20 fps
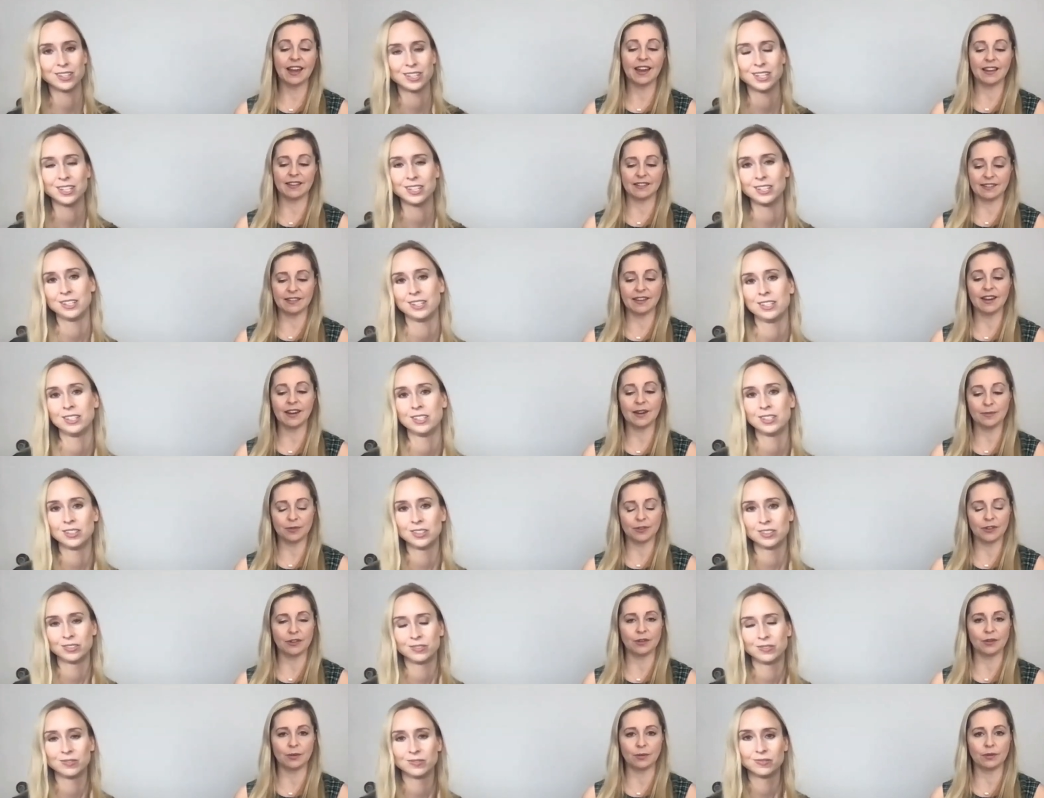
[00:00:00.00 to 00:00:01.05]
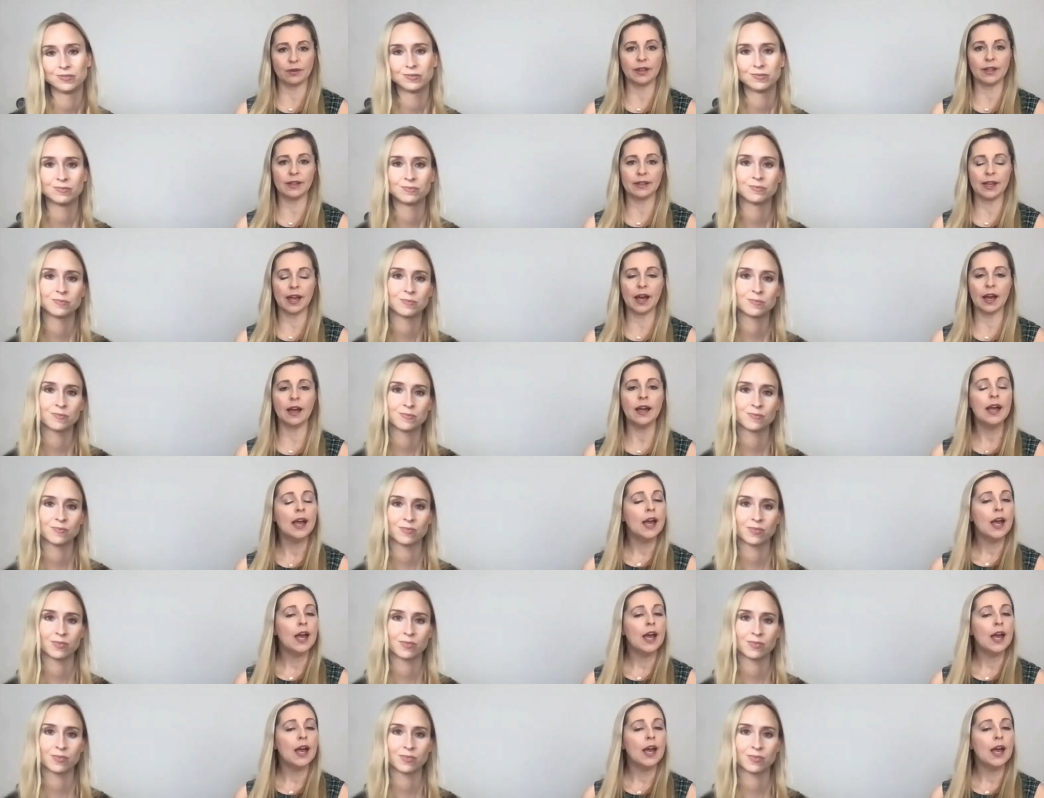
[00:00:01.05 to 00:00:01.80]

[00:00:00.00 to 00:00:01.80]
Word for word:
Speaker 1: yes, absolutely. Yeah.